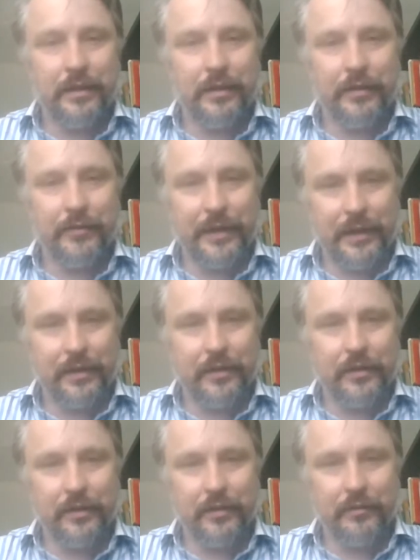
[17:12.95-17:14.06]
a
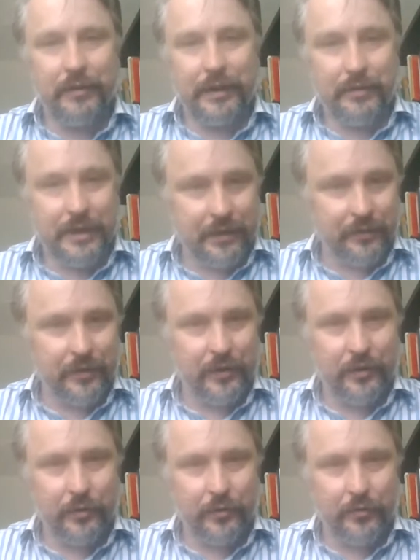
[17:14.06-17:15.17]
villain, Raoul Silva,
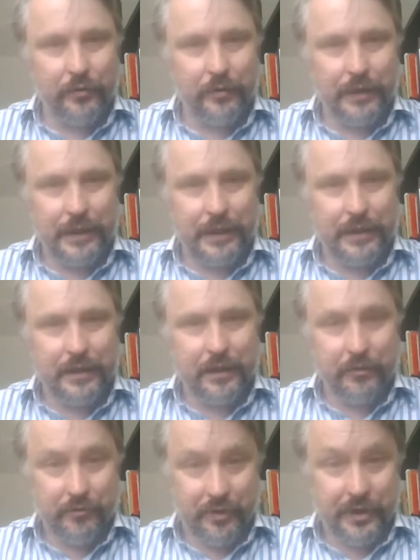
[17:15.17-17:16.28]
who has a
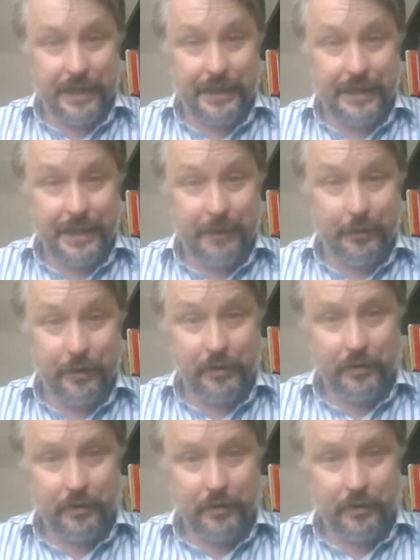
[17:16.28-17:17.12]
grudge against M.